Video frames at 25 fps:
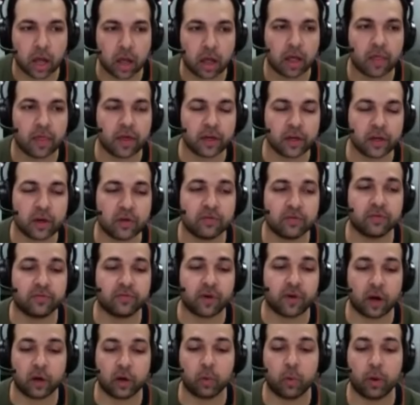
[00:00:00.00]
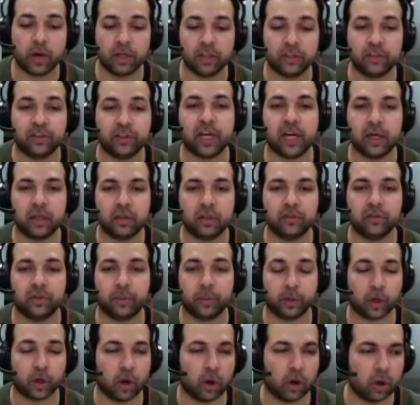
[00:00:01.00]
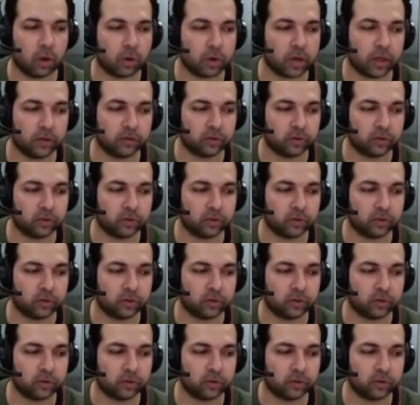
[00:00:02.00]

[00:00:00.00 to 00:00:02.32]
then you have to find a way to challenge them and go, okay,